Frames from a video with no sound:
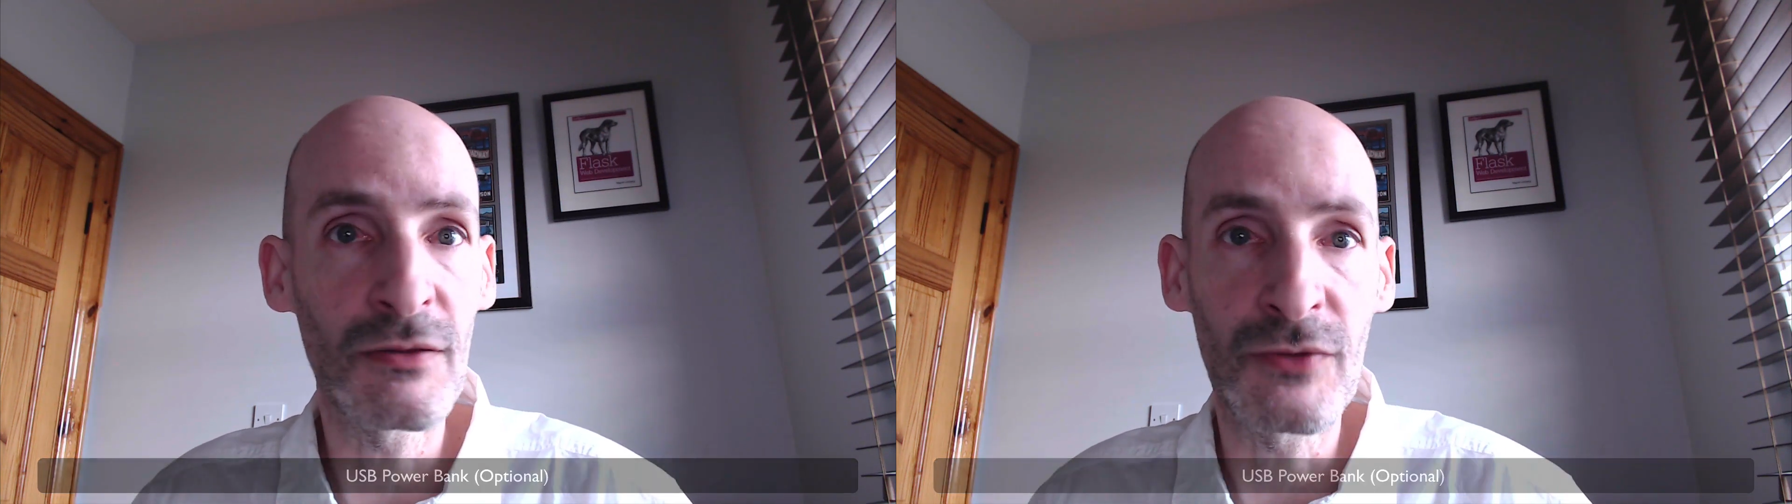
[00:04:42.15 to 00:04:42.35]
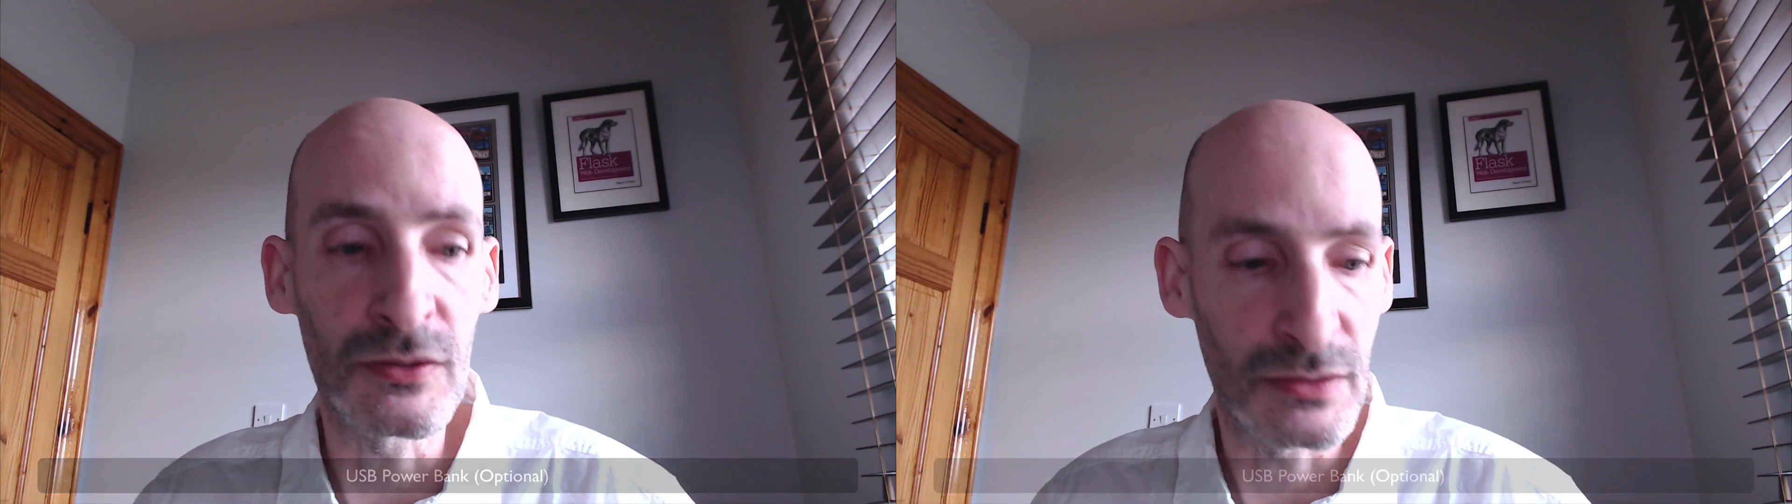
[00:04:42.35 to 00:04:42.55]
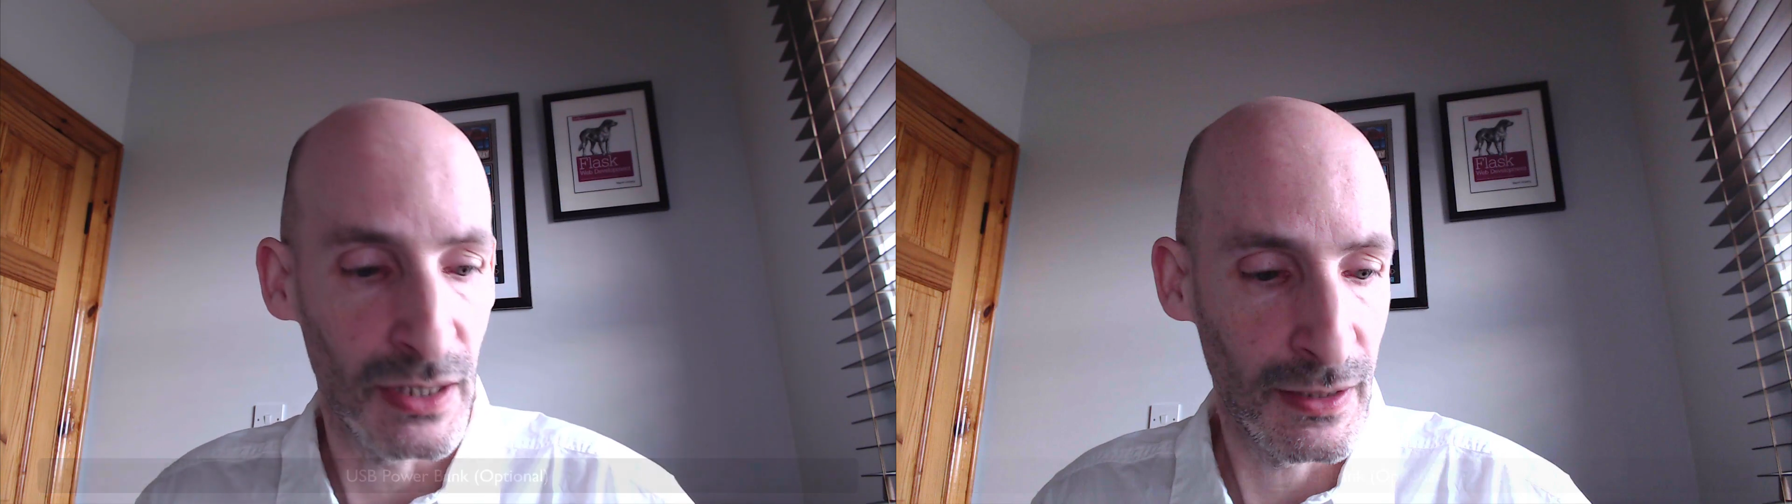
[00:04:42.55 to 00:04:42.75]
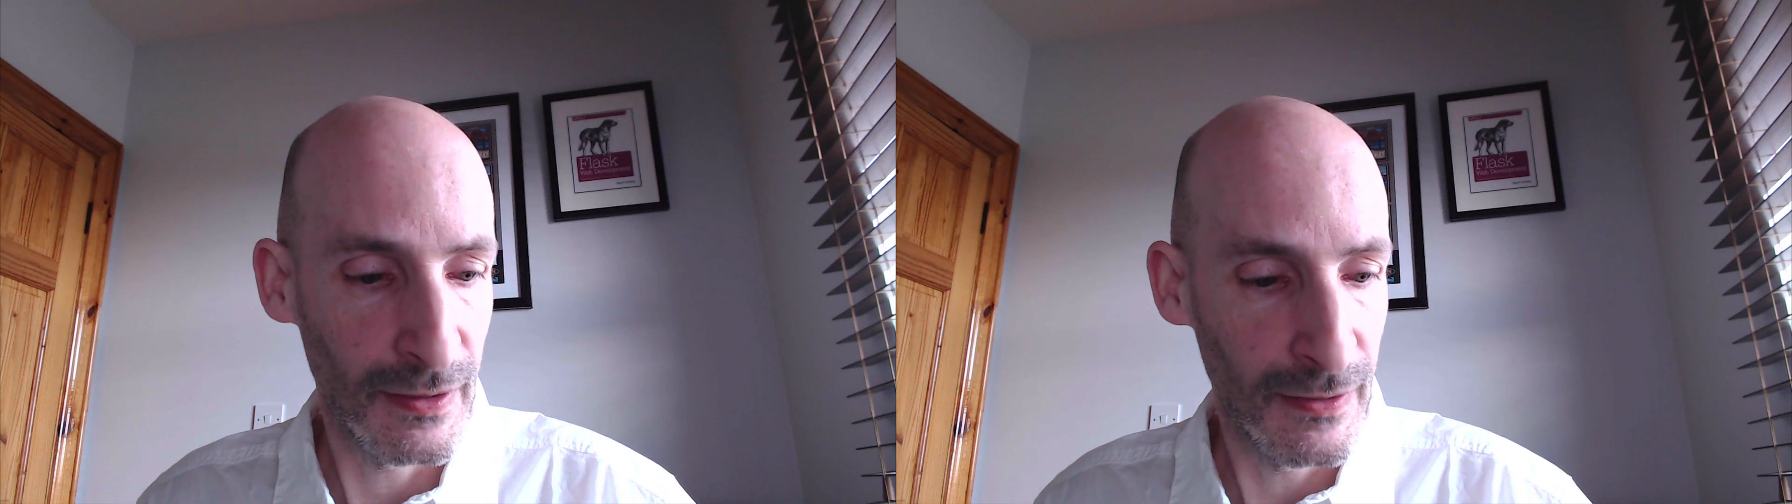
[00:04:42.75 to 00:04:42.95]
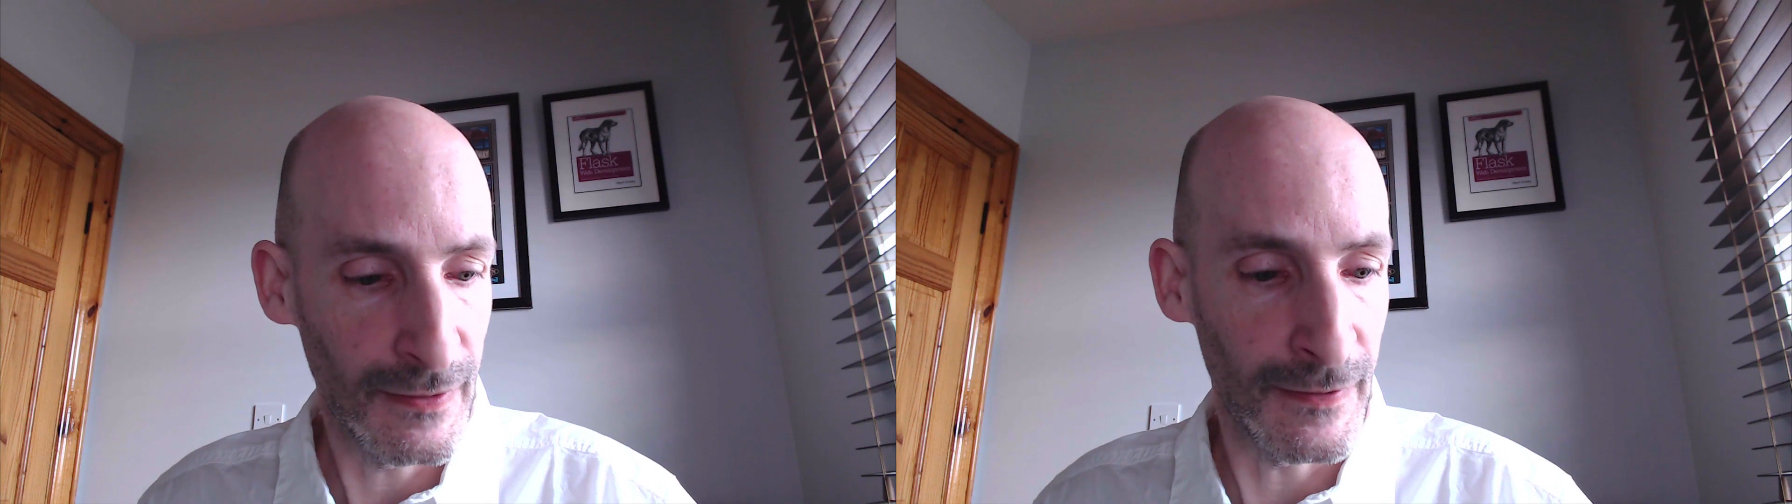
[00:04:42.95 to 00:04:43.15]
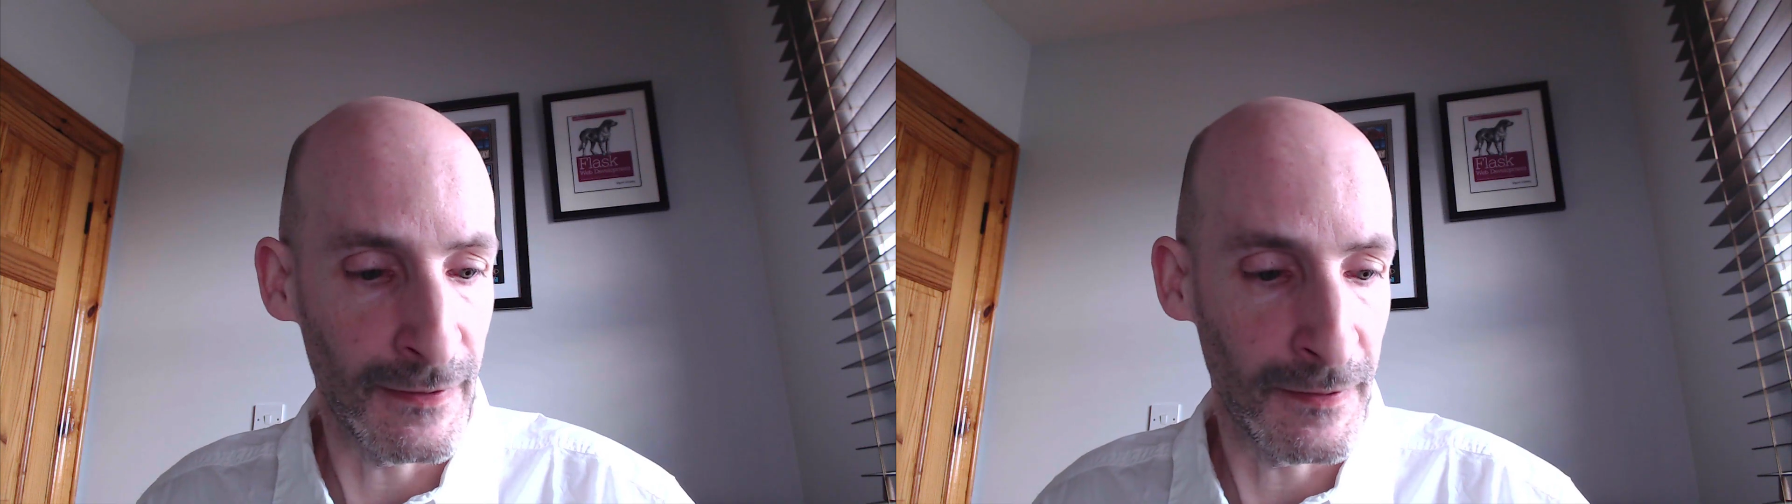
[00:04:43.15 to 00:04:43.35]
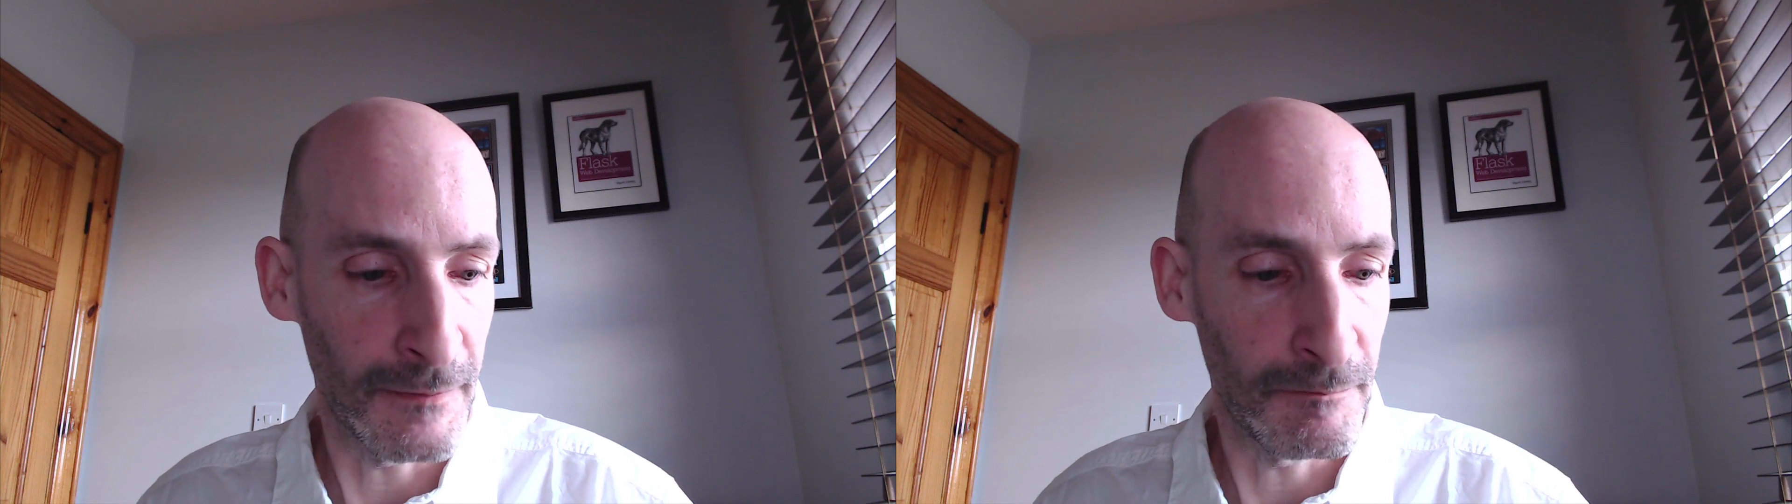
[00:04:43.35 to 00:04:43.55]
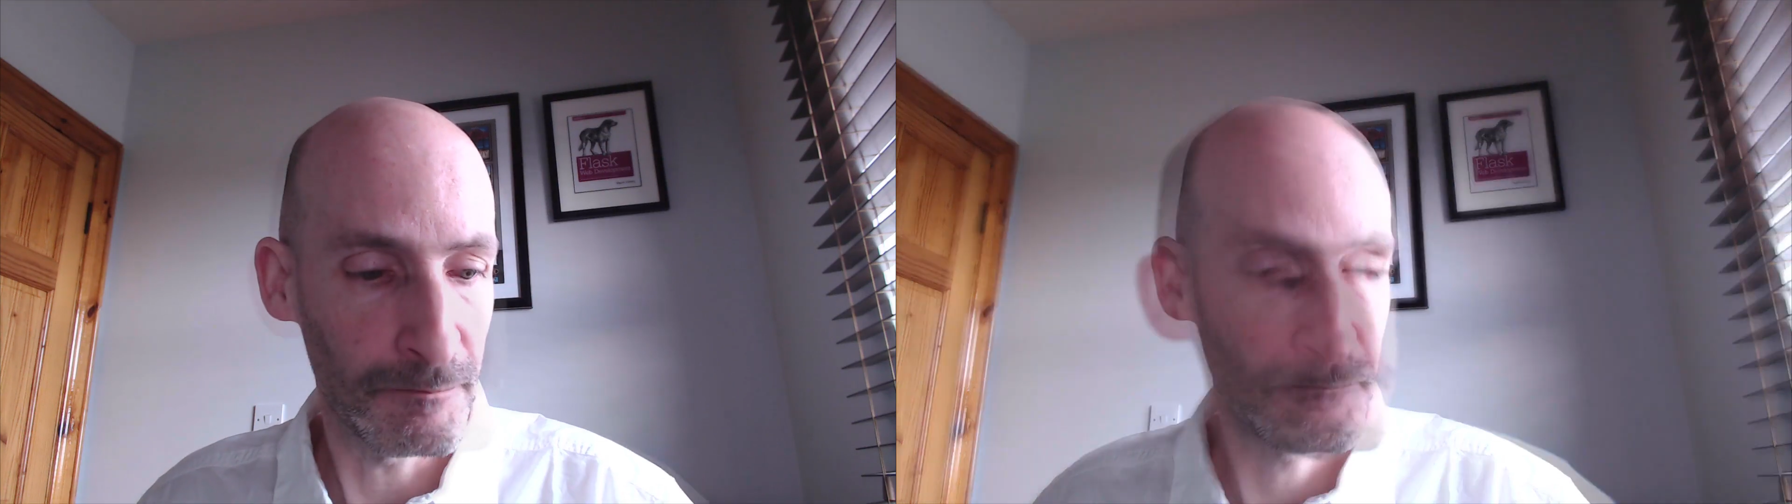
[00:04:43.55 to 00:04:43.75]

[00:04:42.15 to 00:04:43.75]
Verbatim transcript: phone. Um,